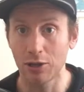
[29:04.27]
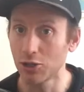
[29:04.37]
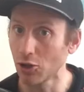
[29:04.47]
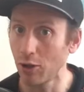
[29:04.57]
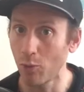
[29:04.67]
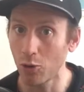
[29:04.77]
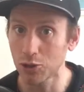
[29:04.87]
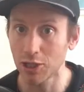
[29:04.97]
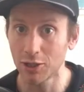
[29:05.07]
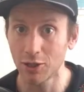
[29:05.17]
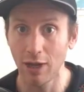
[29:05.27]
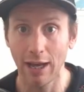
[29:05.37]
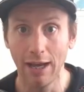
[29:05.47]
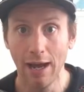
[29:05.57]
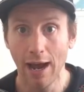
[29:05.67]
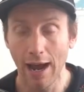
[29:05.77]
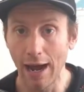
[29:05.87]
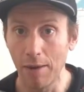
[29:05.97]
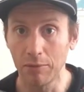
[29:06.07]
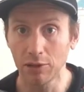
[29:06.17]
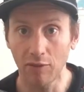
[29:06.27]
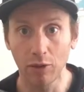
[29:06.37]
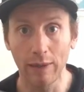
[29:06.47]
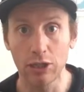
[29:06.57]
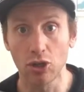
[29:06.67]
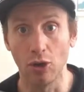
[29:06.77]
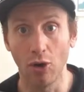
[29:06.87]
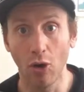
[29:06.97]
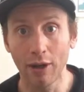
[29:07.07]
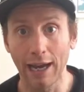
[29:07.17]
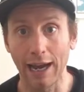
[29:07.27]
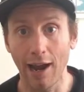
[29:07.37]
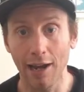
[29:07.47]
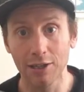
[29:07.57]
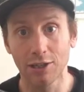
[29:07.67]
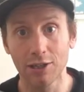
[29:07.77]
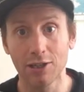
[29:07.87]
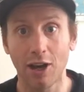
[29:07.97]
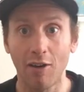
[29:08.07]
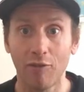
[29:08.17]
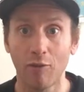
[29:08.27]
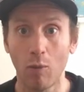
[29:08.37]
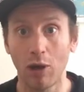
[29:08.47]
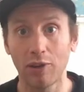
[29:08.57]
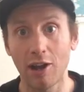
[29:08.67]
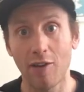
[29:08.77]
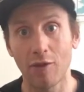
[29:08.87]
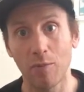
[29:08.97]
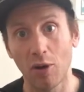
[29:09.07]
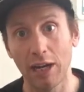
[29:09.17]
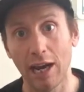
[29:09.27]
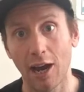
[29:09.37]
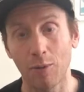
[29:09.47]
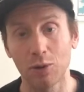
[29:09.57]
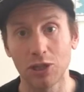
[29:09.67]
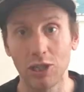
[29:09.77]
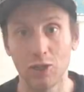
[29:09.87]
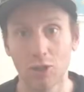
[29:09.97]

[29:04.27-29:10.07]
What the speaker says: and enjoy waltzing to it. Lovely wee tune. Okay, excellent stuff. Well done everybody. I will see you